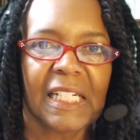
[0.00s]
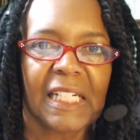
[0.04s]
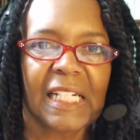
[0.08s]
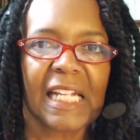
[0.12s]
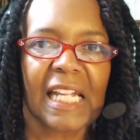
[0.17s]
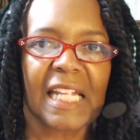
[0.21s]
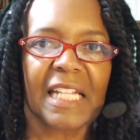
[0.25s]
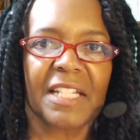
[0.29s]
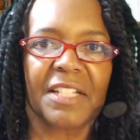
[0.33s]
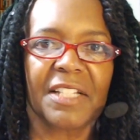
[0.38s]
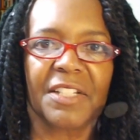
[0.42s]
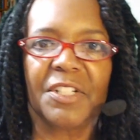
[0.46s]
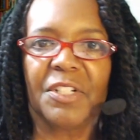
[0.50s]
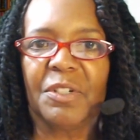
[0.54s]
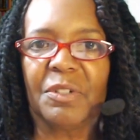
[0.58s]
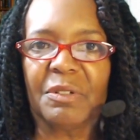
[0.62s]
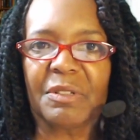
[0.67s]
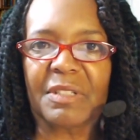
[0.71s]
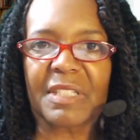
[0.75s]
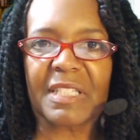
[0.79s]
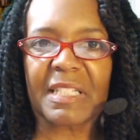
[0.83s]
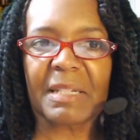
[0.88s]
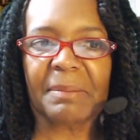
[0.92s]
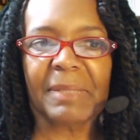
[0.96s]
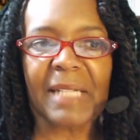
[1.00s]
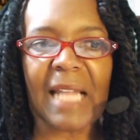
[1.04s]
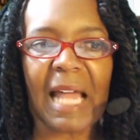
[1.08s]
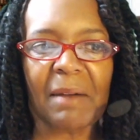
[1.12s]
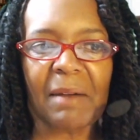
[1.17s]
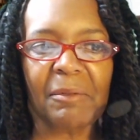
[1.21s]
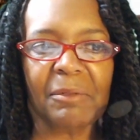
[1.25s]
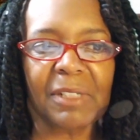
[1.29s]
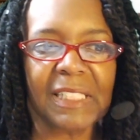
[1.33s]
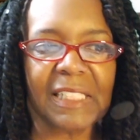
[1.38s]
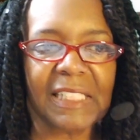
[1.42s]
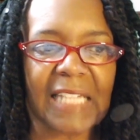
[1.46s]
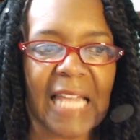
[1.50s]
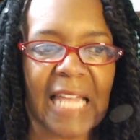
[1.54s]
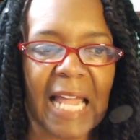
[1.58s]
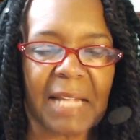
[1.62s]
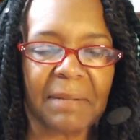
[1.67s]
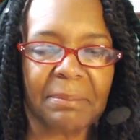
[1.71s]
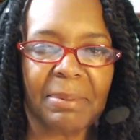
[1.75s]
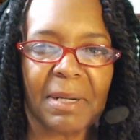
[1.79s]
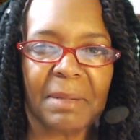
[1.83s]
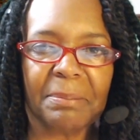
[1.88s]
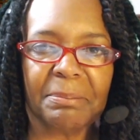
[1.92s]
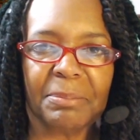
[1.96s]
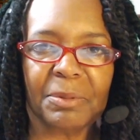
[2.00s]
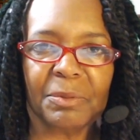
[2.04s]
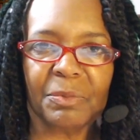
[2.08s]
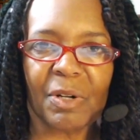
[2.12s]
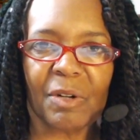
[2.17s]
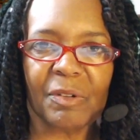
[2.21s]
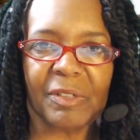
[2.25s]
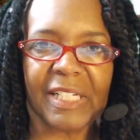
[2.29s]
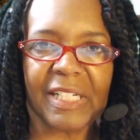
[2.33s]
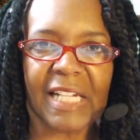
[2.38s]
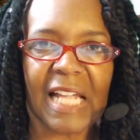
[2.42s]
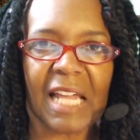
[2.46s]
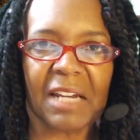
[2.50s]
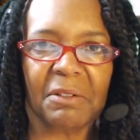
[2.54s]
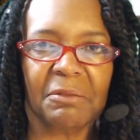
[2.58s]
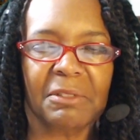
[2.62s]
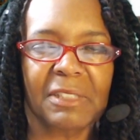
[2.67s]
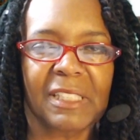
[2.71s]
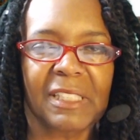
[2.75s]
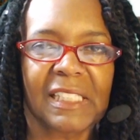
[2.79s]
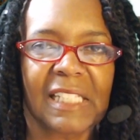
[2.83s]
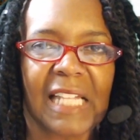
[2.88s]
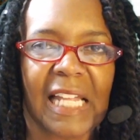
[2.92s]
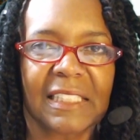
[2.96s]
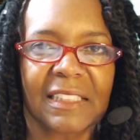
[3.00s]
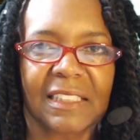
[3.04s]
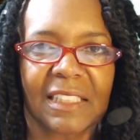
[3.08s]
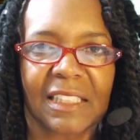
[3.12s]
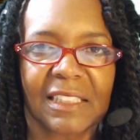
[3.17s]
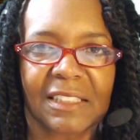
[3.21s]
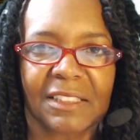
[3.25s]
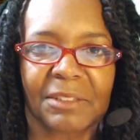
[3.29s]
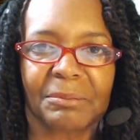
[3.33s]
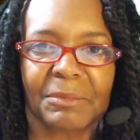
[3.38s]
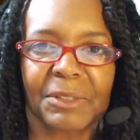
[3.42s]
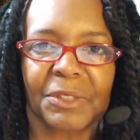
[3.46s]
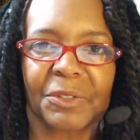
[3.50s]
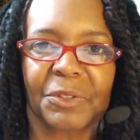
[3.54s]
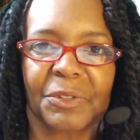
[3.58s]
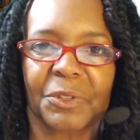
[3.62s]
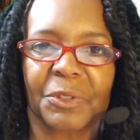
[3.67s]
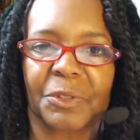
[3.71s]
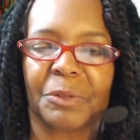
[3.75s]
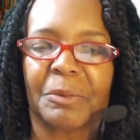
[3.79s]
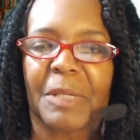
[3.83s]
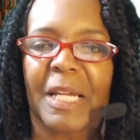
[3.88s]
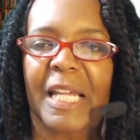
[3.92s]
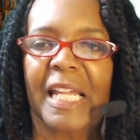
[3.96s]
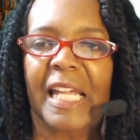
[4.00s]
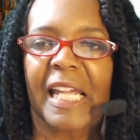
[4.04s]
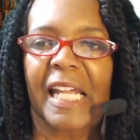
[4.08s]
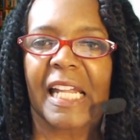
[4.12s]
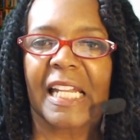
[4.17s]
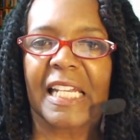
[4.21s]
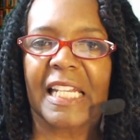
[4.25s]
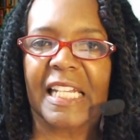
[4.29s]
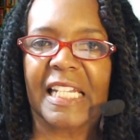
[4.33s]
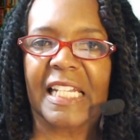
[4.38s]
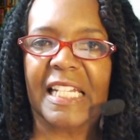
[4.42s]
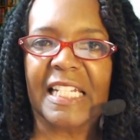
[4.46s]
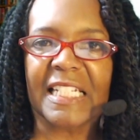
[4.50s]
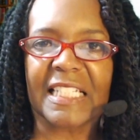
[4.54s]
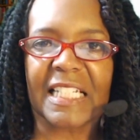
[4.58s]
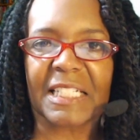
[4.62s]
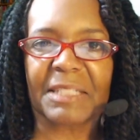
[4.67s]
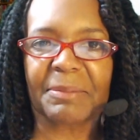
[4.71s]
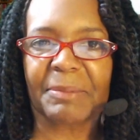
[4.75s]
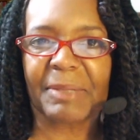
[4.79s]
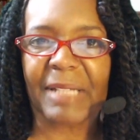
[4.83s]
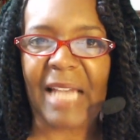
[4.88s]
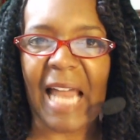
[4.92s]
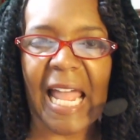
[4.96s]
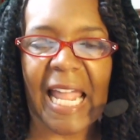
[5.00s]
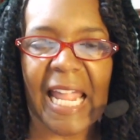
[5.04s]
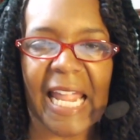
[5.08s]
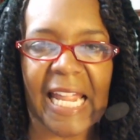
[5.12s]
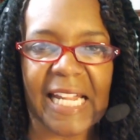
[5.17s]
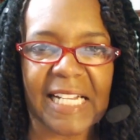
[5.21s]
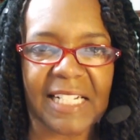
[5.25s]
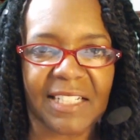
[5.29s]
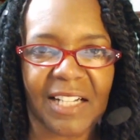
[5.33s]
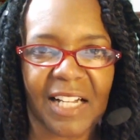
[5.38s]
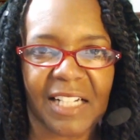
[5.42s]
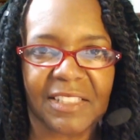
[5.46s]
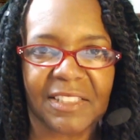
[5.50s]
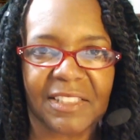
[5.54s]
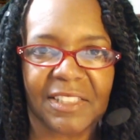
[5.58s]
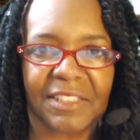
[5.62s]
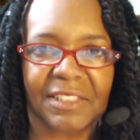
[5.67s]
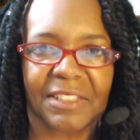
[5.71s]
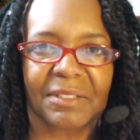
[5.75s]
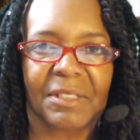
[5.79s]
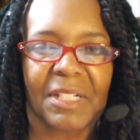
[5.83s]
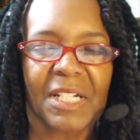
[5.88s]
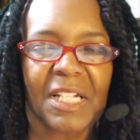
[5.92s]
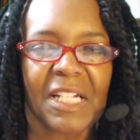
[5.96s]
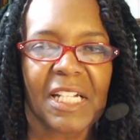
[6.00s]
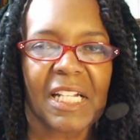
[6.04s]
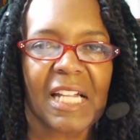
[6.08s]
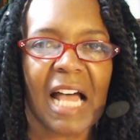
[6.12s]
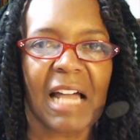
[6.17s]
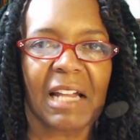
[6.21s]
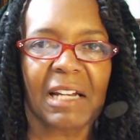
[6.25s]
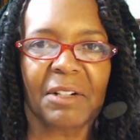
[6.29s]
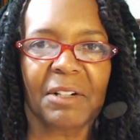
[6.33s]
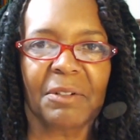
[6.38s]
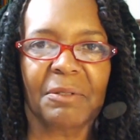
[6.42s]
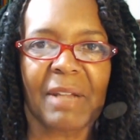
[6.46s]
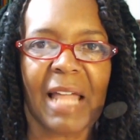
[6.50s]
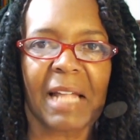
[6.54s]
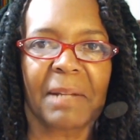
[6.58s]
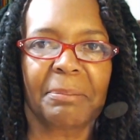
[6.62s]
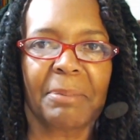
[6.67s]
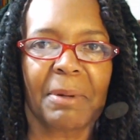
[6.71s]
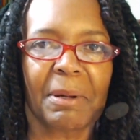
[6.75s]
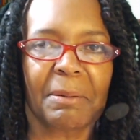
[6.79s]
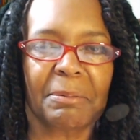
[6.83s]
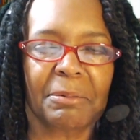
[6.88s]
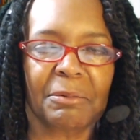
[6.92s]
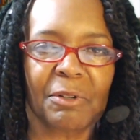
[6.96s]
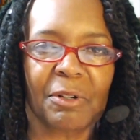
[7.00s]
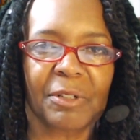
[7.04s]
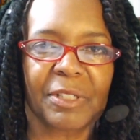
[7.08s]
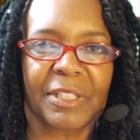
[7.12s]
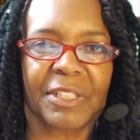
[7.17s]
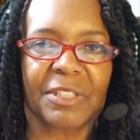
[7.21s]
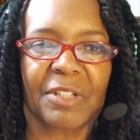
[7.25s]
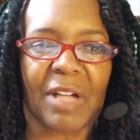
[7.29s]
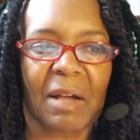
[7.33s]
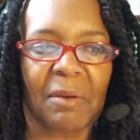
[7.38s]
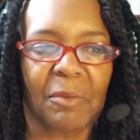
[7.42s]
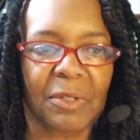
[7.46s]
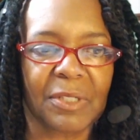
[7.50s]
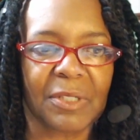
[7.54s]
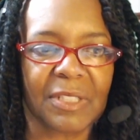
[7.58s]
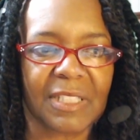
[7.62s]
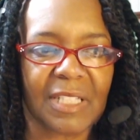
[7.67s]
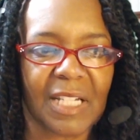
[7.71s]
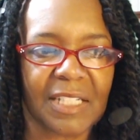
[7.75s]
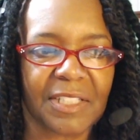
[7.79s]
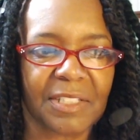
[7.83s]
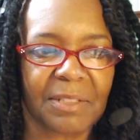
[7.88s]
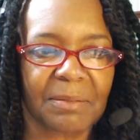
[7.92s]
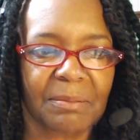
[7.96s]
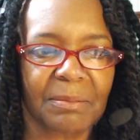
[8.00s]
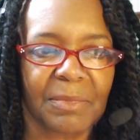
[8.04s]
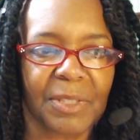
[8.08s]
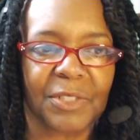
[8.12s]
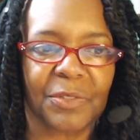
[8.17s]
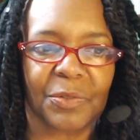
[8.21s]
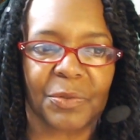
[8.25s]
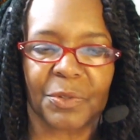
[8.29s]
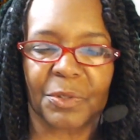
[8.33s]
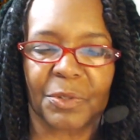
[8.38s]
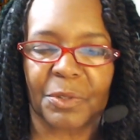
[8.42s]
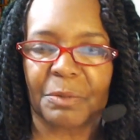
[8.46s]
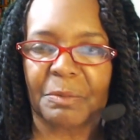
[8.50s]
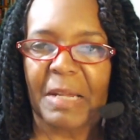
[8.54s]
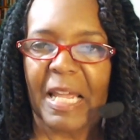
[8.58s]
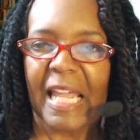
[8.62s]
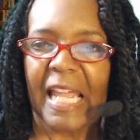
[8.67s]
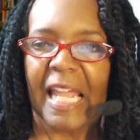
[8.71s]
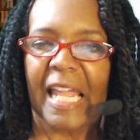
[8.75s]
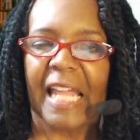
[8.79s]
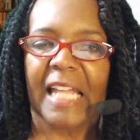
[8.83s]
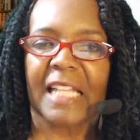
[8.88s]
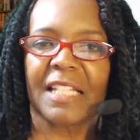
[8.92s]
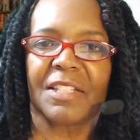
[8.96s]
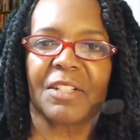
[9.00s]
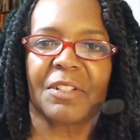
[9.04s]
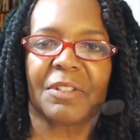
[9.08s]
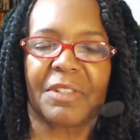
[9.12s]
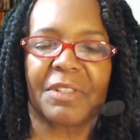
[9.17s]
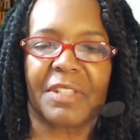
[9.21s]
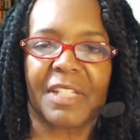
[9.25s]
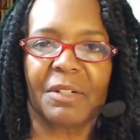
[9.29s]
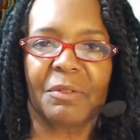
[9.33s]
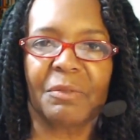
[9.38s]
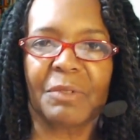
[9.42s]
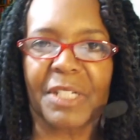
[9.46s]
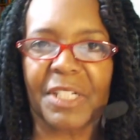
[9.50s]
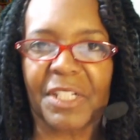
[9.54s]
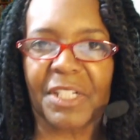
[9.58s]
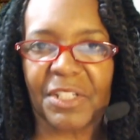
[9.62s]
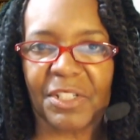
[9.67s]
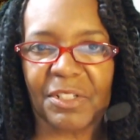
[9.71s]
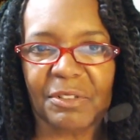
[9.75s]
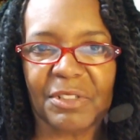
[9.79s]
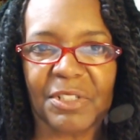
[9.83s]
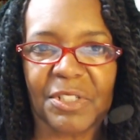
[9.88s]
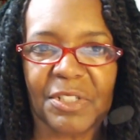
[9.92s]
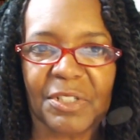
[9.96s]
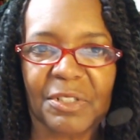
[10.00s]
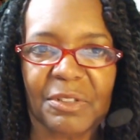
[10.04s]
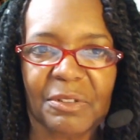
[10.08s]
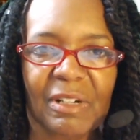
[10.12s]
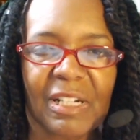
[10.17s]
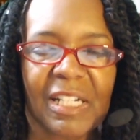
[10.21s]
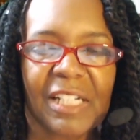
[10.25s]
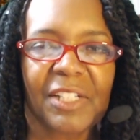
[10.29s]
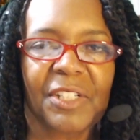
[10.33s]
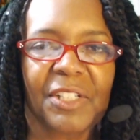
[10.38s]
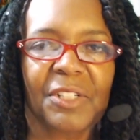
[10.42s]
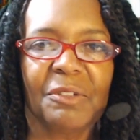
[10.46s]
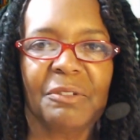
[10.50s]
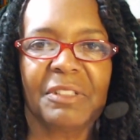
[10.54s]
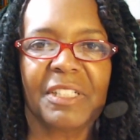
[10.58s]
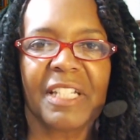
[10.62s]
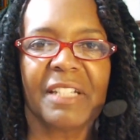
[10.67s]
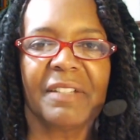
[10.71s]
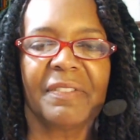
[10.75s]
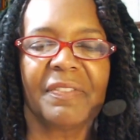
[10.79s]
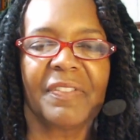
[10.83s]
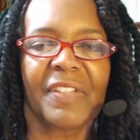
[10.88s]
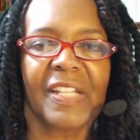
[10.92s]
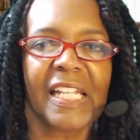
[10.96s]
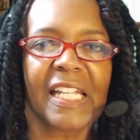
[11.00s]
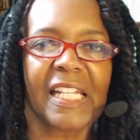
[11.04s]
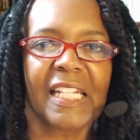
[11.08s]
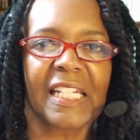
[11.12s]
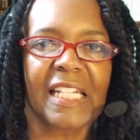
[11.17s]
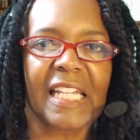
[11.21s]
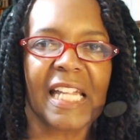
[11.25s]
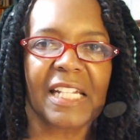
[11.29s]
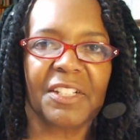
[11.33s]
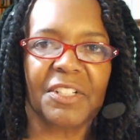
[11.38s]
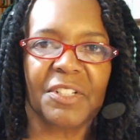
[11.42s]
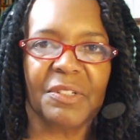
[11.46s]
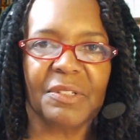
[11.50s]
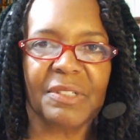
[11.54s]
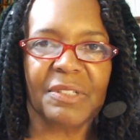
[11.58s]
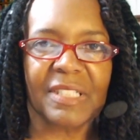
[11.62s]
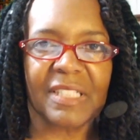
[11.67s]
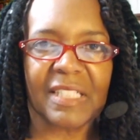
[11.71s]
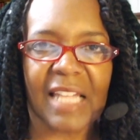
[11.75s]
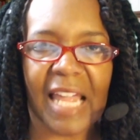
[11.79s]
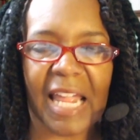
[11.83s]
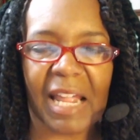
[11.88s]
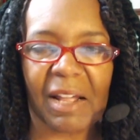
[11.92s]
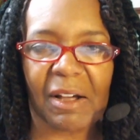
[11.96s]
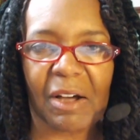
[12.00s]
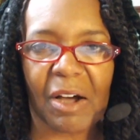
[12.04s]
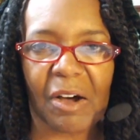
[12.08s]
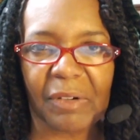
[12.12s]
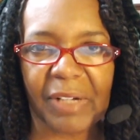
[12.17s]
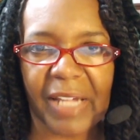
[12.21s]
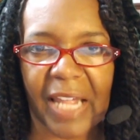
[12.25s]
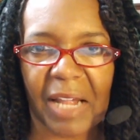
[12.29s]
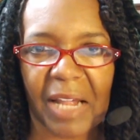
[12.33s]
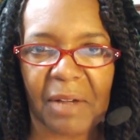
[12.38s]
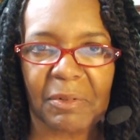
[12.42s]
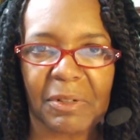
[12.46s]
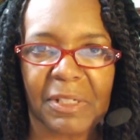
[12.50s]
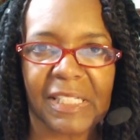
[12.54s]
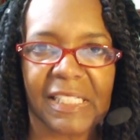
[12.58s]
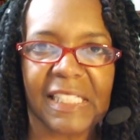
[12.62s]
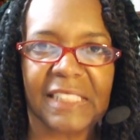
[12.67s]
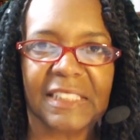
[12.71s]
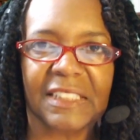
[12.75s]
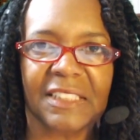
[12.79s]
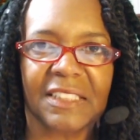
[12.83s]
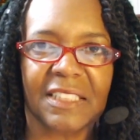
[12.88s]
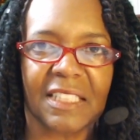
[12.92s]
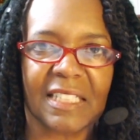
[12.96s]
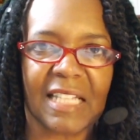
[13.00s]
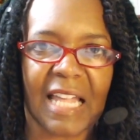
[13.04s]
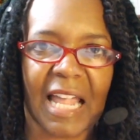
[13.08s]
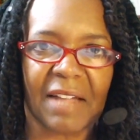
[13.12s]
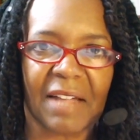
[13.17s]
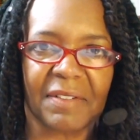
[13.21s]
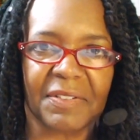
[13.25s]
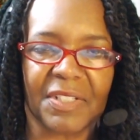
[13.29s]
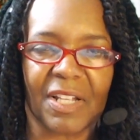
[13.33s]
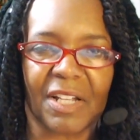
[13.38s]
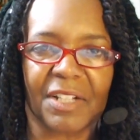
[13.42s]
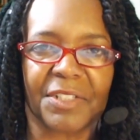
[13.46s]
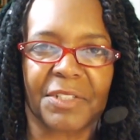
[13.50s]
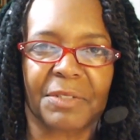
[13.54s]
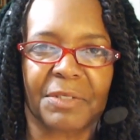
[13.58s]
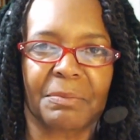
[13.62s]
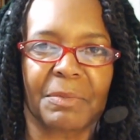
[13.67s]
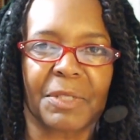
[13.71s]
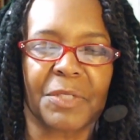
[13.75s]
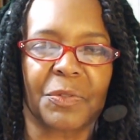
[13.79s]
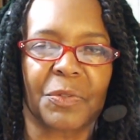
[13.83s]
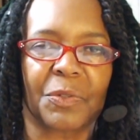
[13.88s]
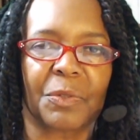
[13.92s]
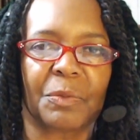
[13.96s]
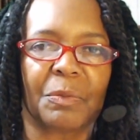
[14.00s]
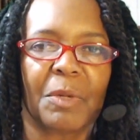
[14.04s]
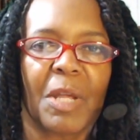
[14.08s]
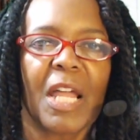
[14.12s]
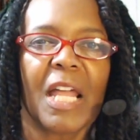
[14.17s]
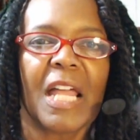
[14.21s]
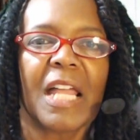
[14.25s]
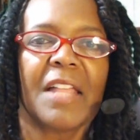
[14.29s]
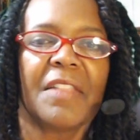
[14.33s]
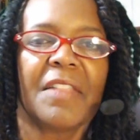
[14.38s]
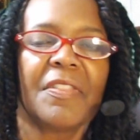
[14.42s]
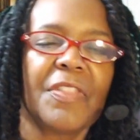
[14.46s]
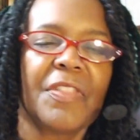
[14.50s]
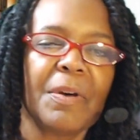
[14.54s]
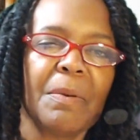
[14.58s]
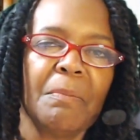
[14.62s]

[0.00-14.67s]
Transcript: And you say, but I really like pepperoni. I don't really like sausage and mushroom. And then he says, but I hate sausage I don't like pepperoni, so I want sausage and mushroom. And so then what do you do? You give in and you say, okay, well, let's just have sausage and mushroom. The